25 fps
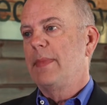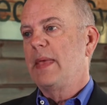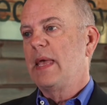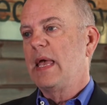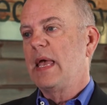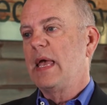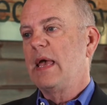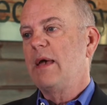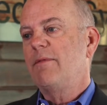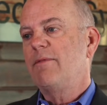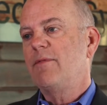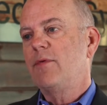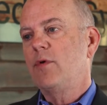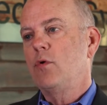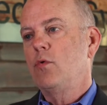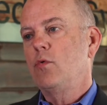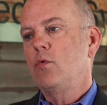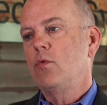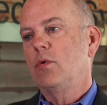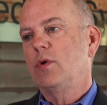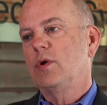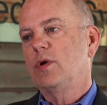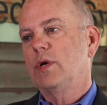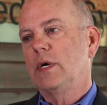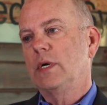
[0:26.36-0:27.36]
If
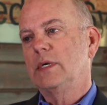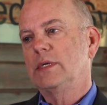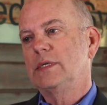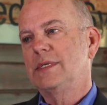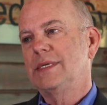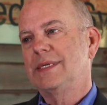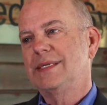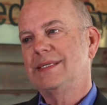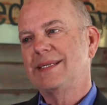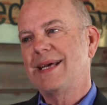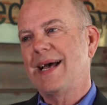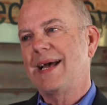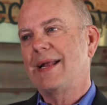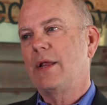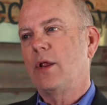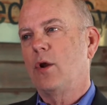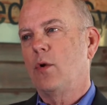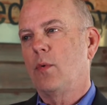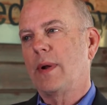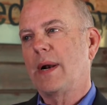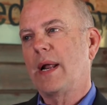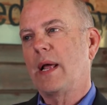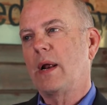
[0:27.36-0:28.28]
you decide, you know what,